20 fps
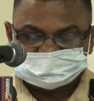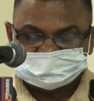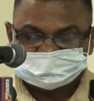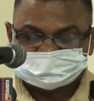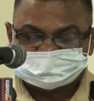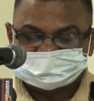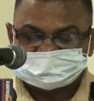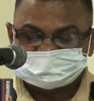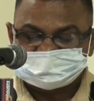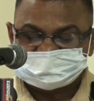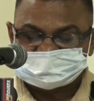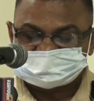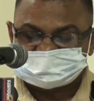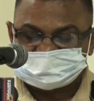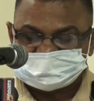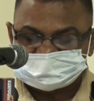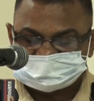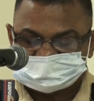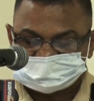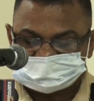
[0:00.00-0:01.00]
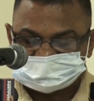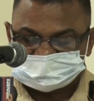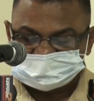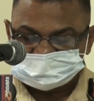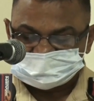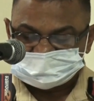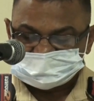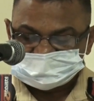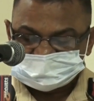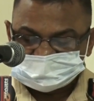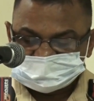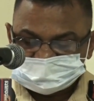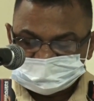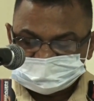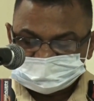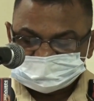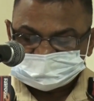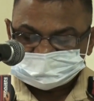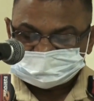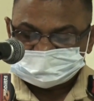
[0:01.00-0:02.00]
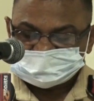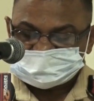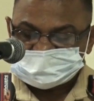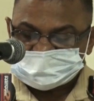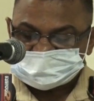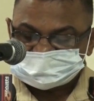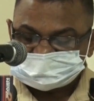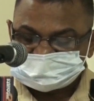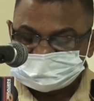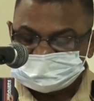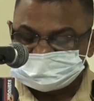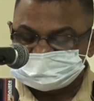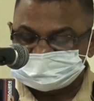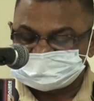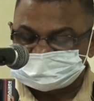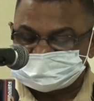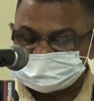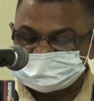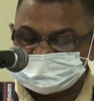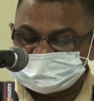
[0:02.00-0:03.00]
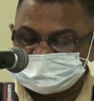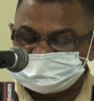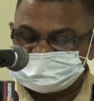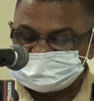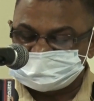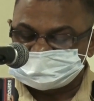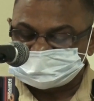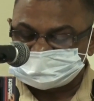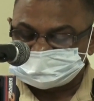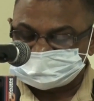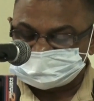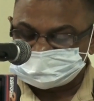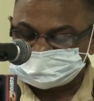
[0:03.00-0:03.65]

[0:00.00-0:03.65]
to treatment center to guarantee their well-being.